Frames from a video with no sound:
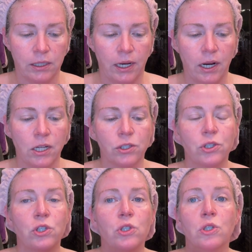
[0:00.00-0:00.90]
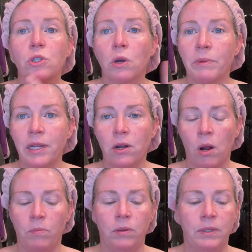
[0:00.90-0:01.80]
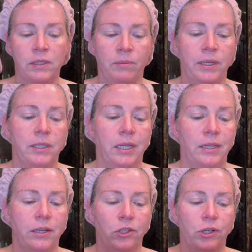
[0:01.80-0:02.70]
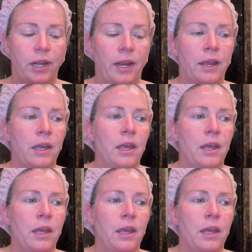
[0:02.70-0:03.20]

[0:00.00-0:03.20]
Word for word: I got so many compliments on my skin yesterday